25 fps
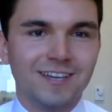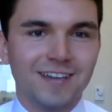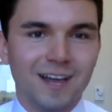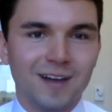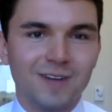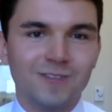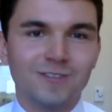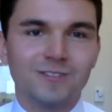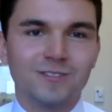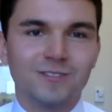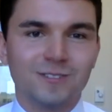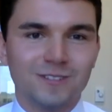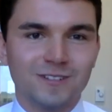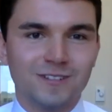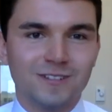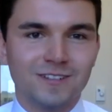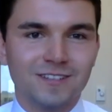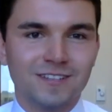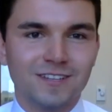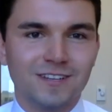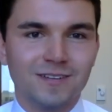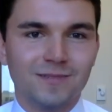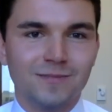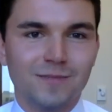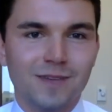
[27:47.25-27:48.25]
council
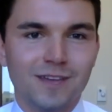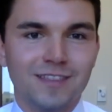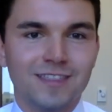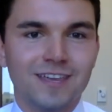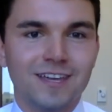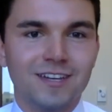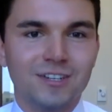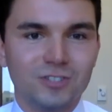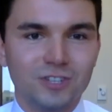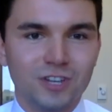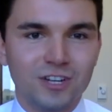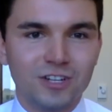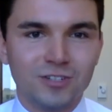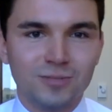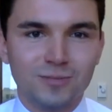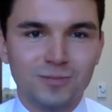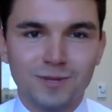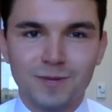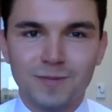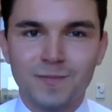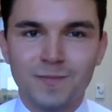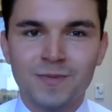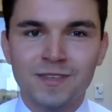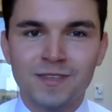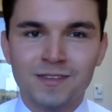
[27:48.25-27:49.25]
to make that
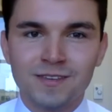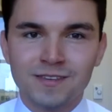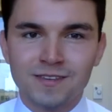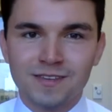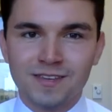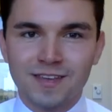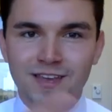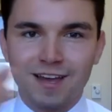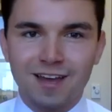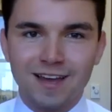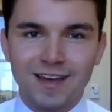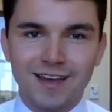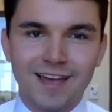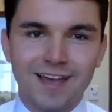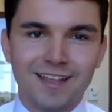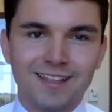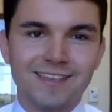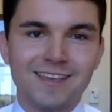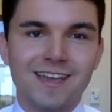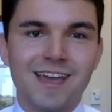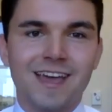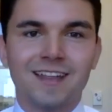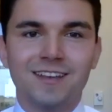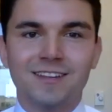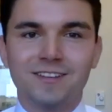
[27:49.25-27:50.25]
judgment at
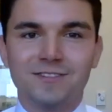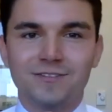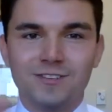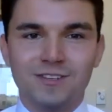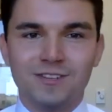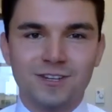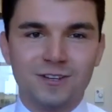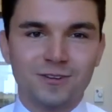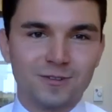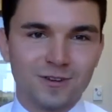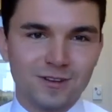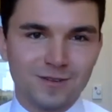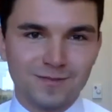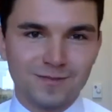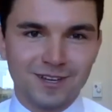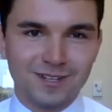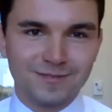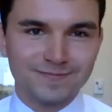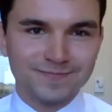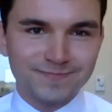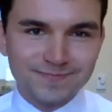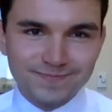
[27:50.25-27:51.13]
the end of the agreement